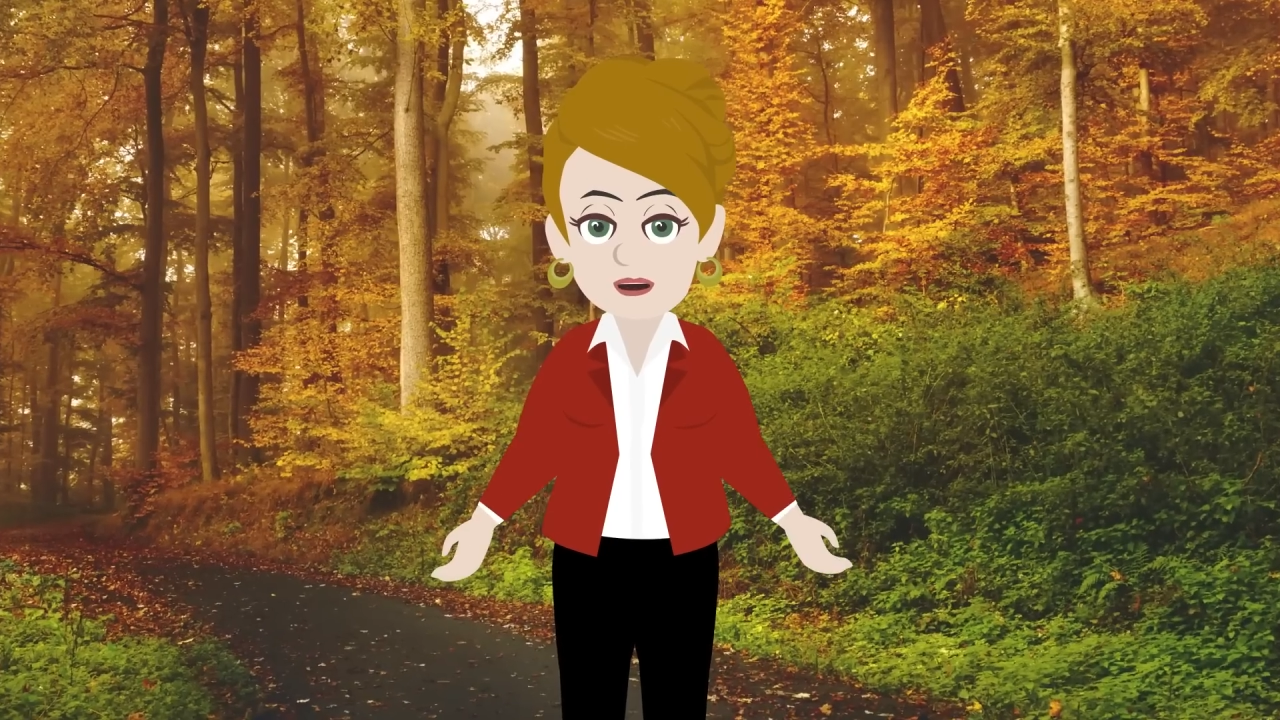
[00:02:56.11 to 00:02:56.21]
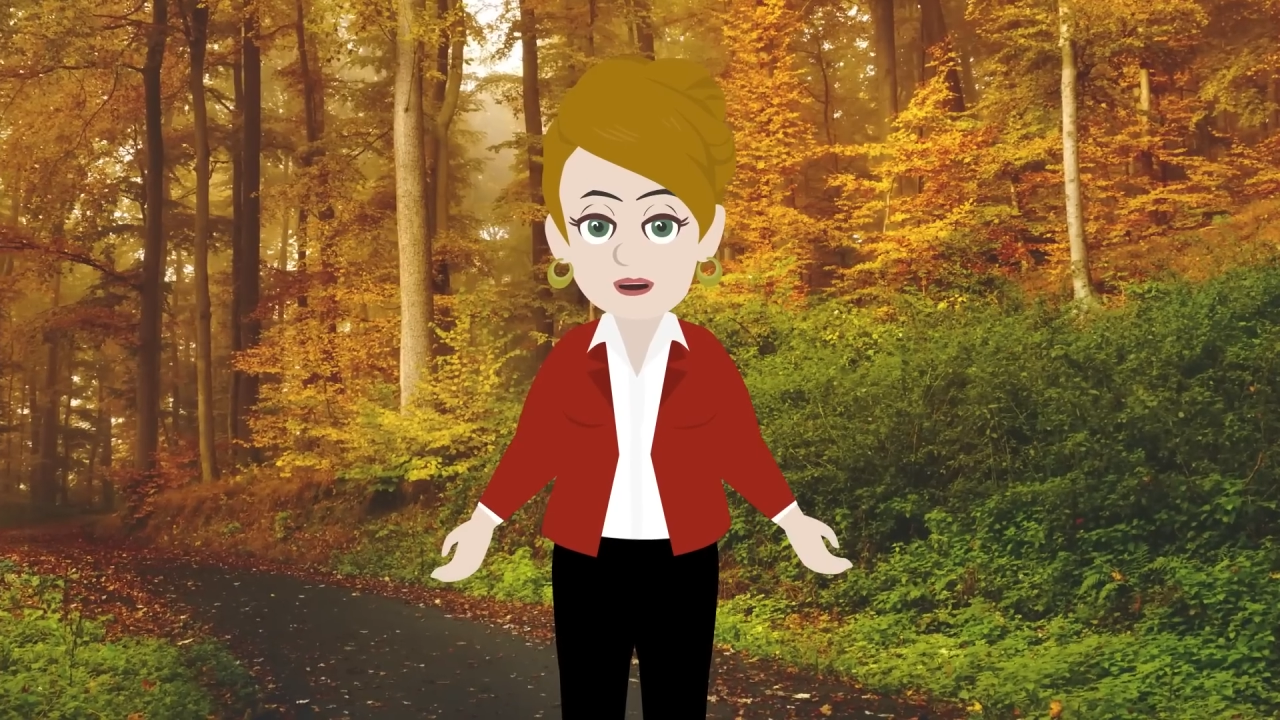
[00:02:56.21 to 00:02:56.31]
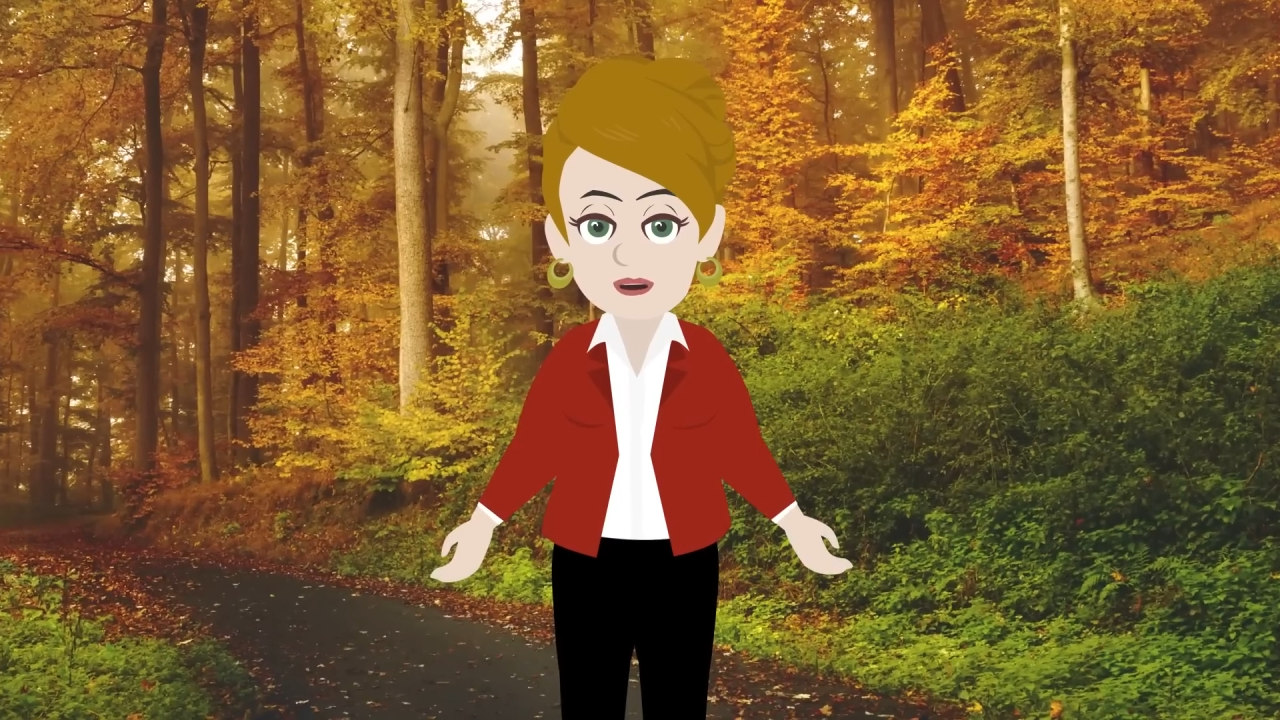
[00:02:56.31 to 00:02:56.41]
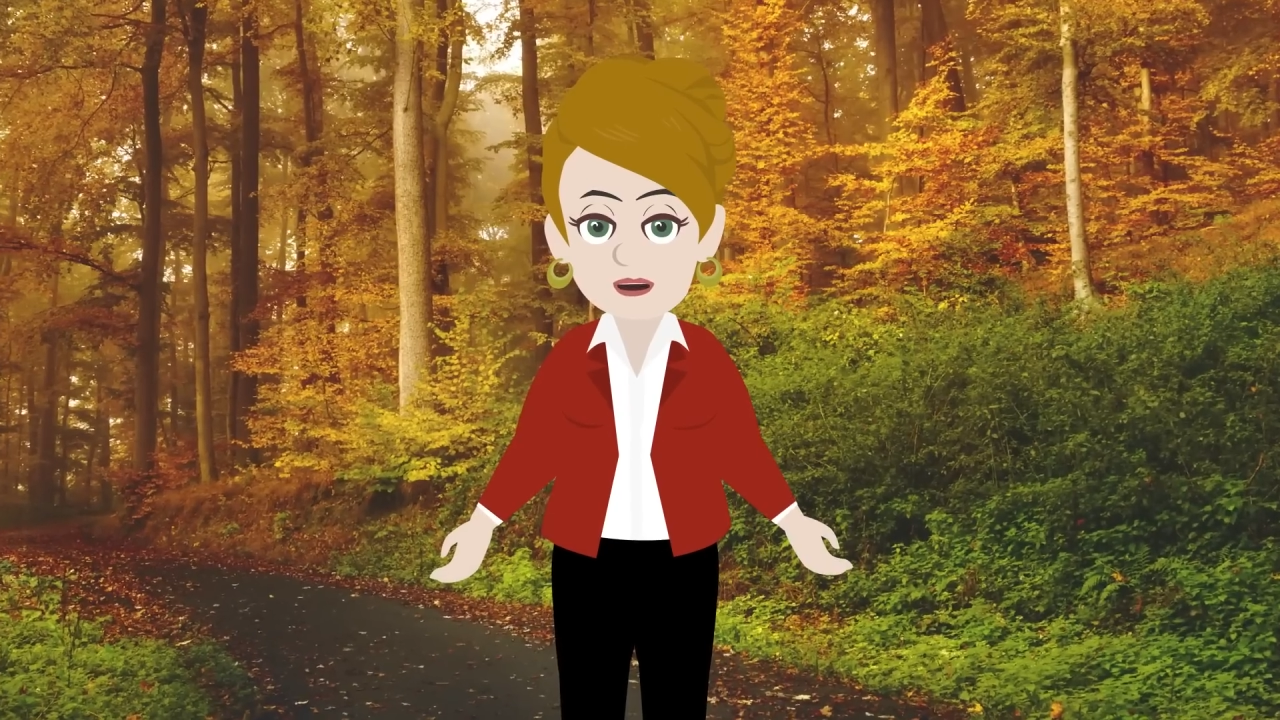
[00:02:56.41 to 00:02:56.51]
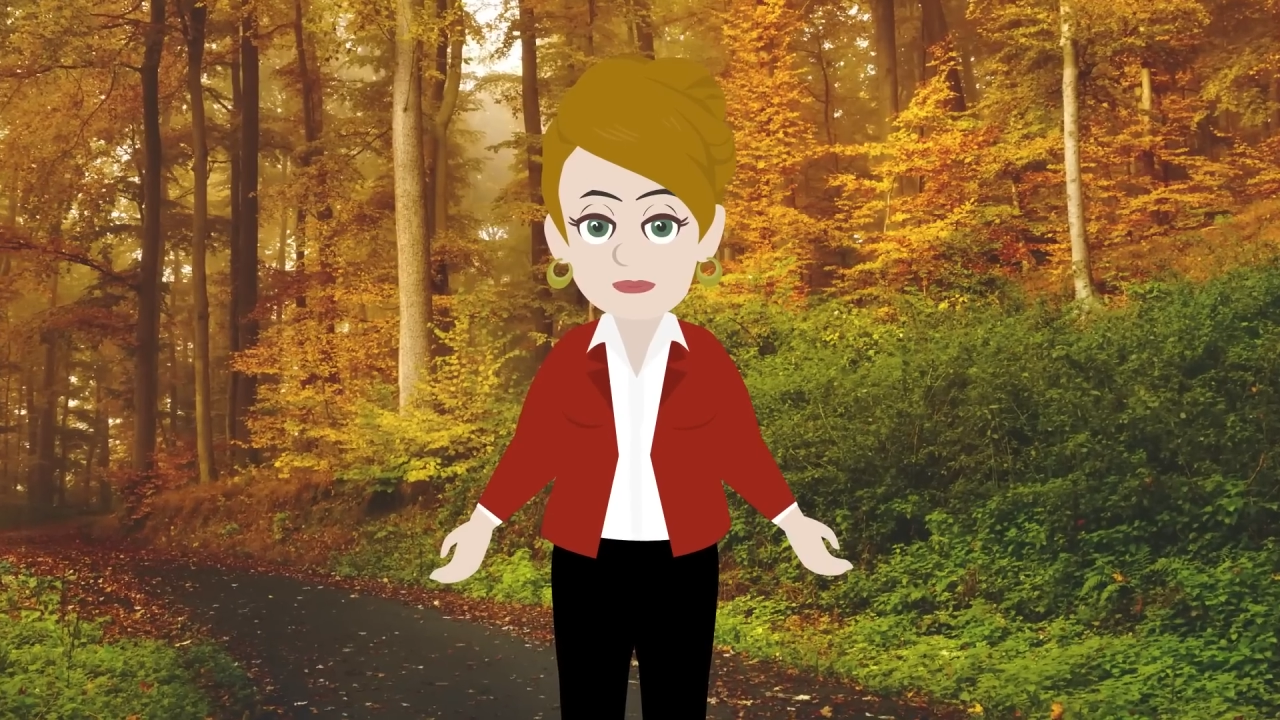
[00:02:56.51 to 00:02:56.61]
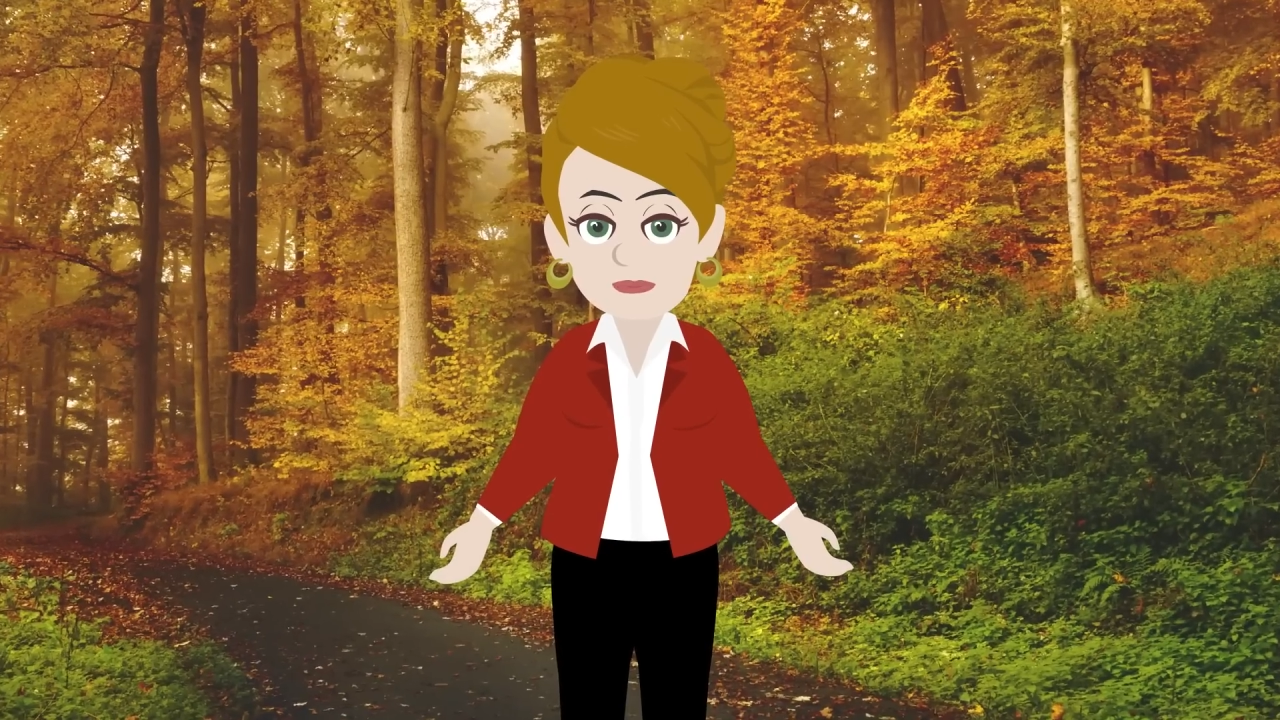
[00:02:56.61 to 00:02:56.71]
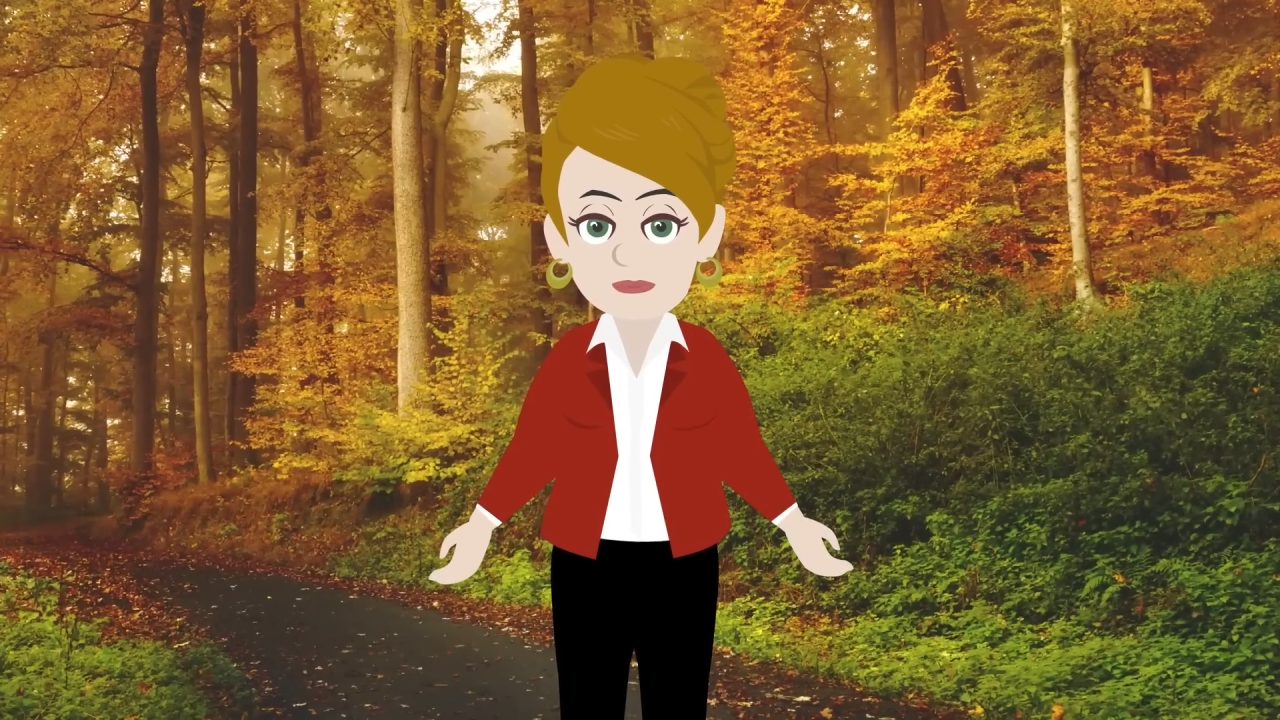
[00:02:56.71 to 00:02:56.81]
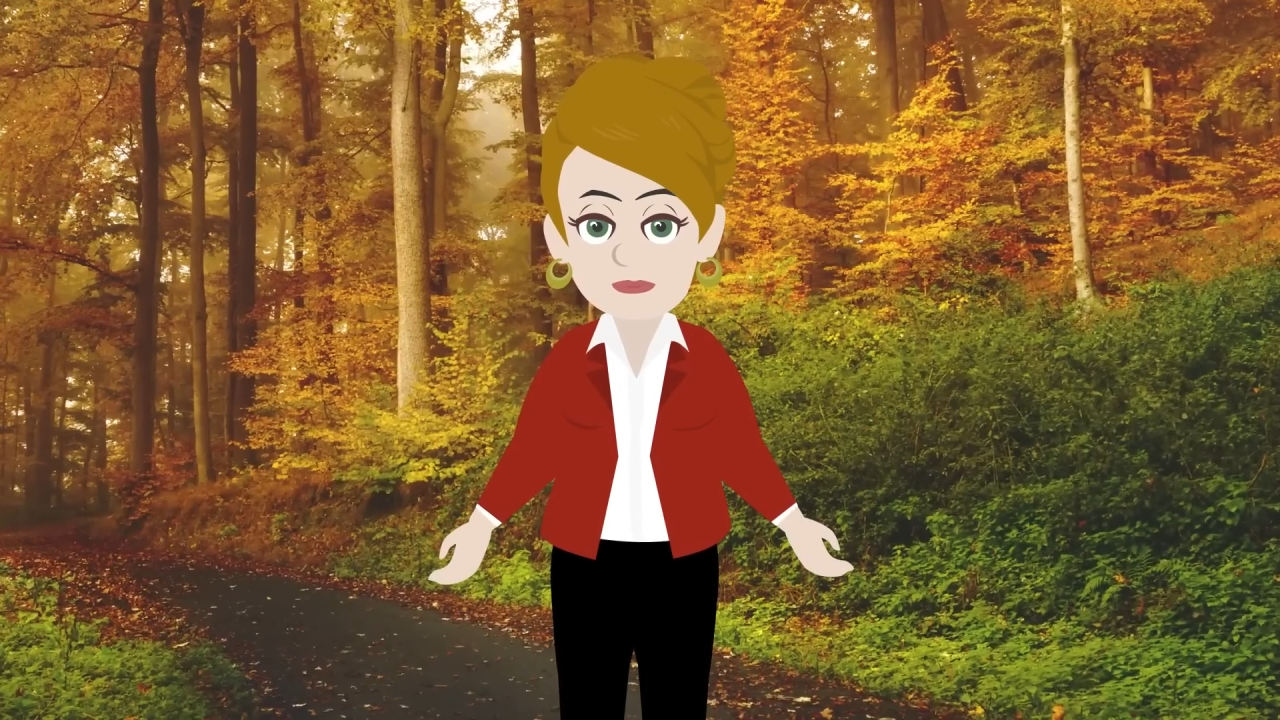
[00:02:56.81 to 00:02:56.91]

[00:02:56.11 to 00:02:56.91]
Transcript: I am.